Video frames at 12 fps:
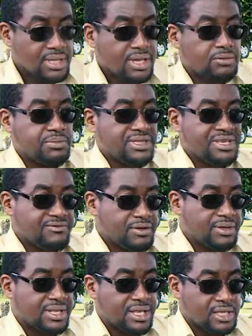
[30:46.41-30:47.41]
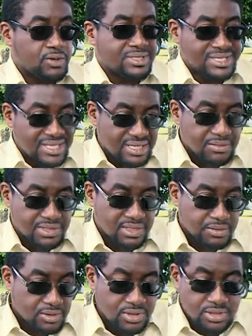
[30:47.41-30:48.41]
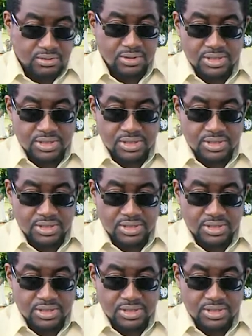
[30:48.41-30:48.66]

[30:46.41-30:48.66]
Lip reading: I made that very clear. Your team is not about you.